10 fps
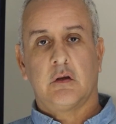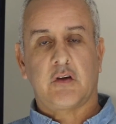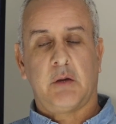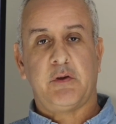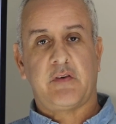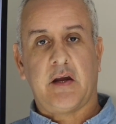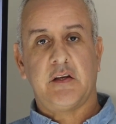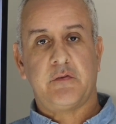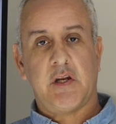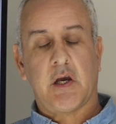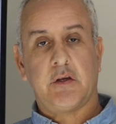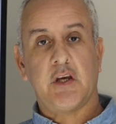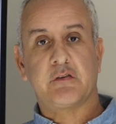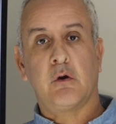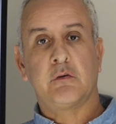So I hope you found this video
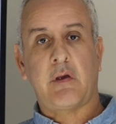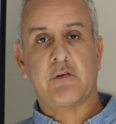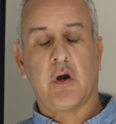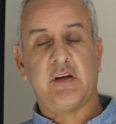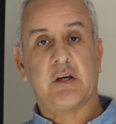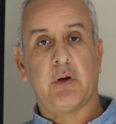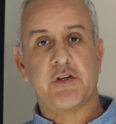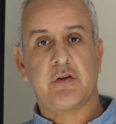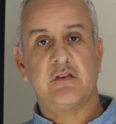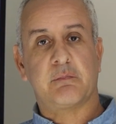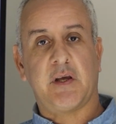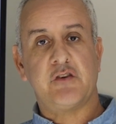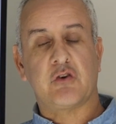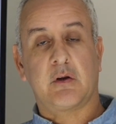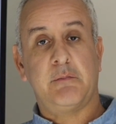useful. If you've got any questions,
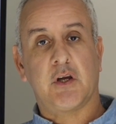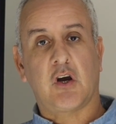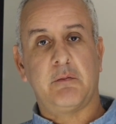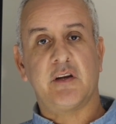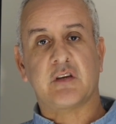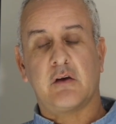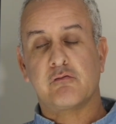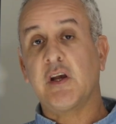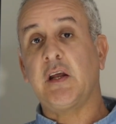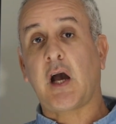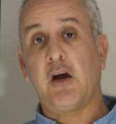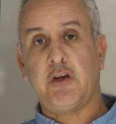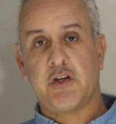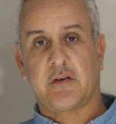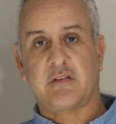please drop them in the comments. I've really
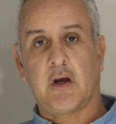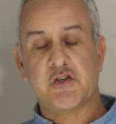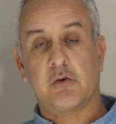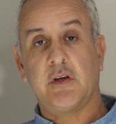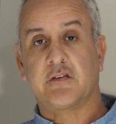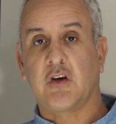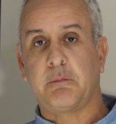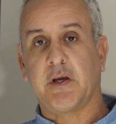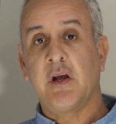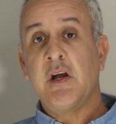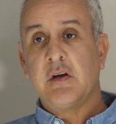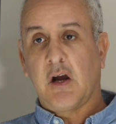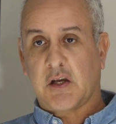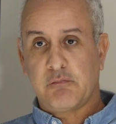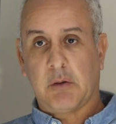only just touched on this topic.
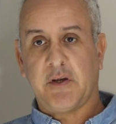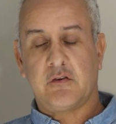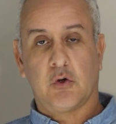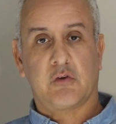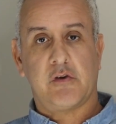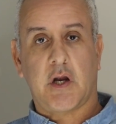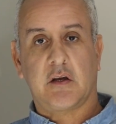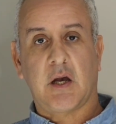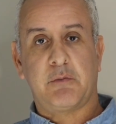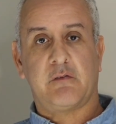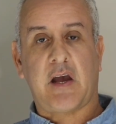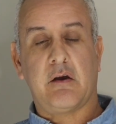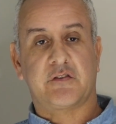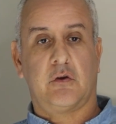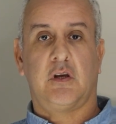I could probably talk for another couple of
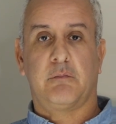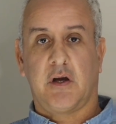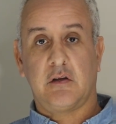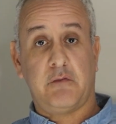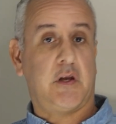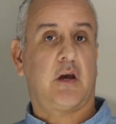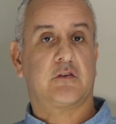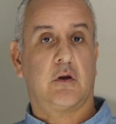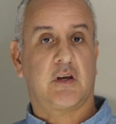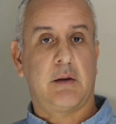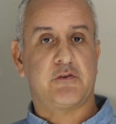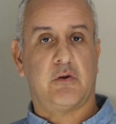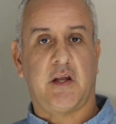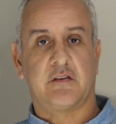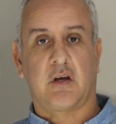hours on it, but the video's got to come to
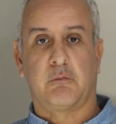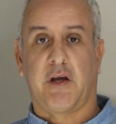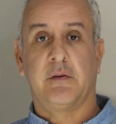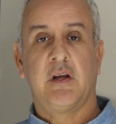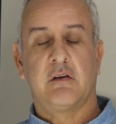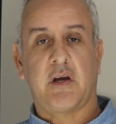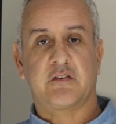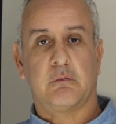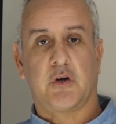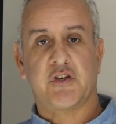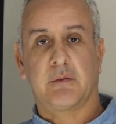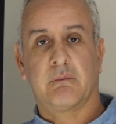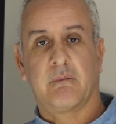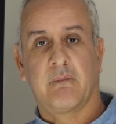an end somewhere. Thanks for watching.